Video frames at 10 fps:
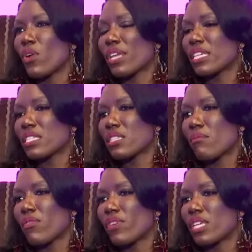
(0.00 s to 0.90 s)
you know, I think
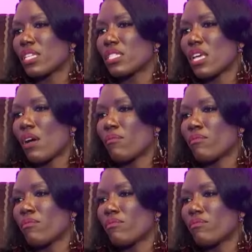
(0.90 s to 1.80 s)
some of it is
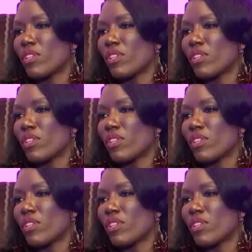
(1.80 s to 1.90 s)
um,